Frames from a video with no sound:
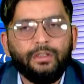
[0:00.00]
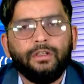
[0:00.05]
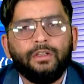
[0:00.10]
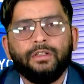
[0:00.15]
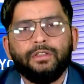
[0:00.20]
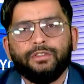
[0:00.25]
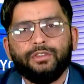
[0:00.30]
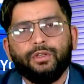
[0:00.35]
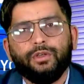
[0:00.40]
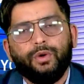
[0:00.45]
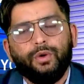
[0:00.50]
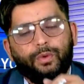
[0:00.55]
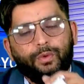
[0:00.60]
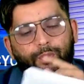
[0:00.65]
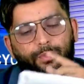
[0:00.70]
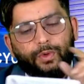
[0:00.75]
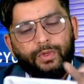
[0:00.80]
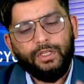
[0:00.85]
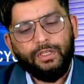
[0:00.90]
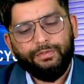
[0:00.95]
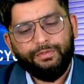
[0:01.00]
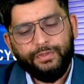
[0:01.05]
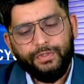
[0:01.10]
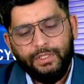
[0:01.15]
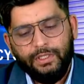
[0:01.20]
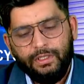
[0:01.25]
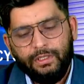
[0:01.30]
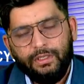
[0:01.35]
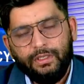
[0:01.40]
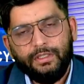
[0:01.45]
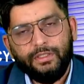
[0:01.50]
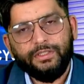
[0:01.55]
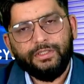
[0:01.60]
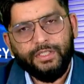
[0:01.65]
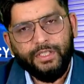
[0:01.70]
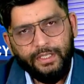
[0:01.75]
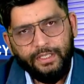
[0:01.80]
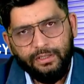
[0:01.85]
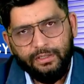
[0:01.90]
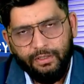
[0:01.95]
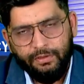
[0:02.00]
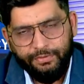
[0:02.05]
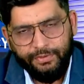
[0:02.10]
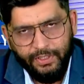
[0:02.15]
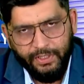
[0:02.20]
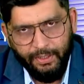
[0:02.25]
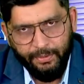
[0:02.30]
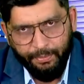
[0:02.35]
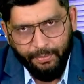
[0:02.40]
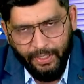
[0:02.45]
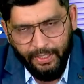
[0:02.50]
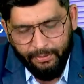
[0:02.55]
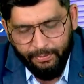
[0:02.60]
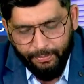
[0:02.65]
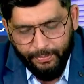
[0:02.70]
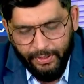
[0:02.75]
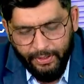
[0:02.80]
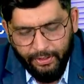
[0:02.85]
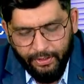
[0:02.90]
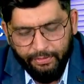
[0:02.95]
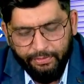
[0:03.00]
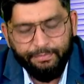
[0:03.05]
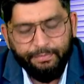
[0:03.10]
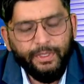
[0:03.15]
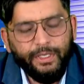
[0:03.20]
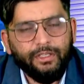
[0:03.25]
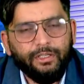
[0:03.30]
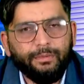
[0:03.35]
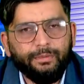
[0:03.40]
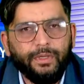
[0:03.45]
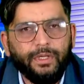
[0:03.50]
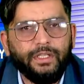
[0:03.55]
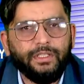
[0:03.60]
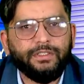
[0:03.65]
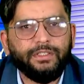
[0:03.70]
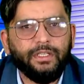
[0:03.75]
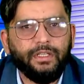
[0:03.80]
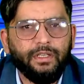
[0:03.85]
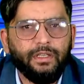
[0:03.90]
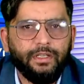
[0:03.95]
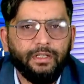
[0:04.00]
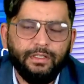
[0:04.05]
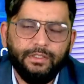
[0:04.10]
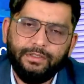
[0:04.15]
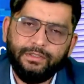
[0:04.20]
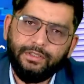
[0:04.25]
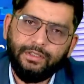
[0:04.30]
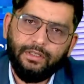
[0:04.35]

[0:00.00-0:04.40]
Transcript: So, one of the strength of the Department of Microbiology is